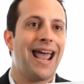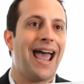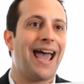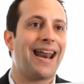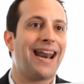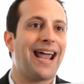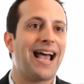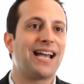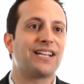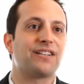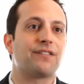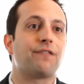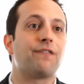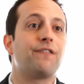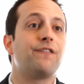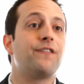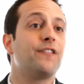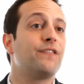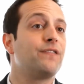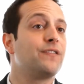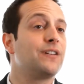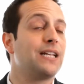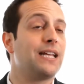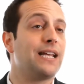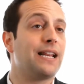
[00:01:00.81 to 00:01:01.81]
and has a
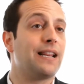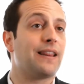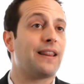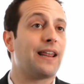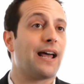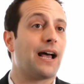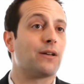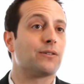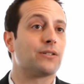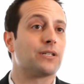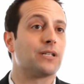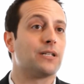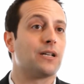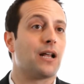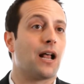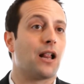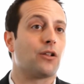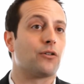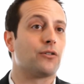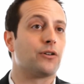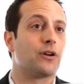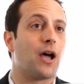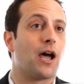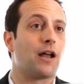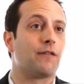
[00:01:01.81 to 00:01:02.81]

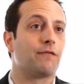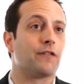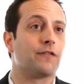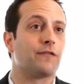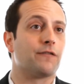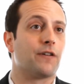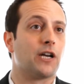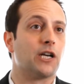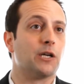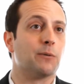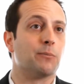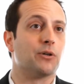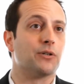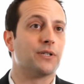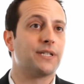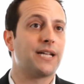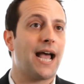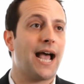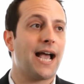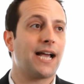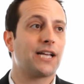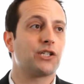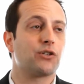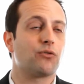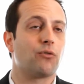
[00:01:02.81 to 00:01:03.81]
$15,000 non-refundable
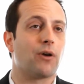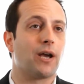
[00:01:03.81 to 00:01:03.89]
tax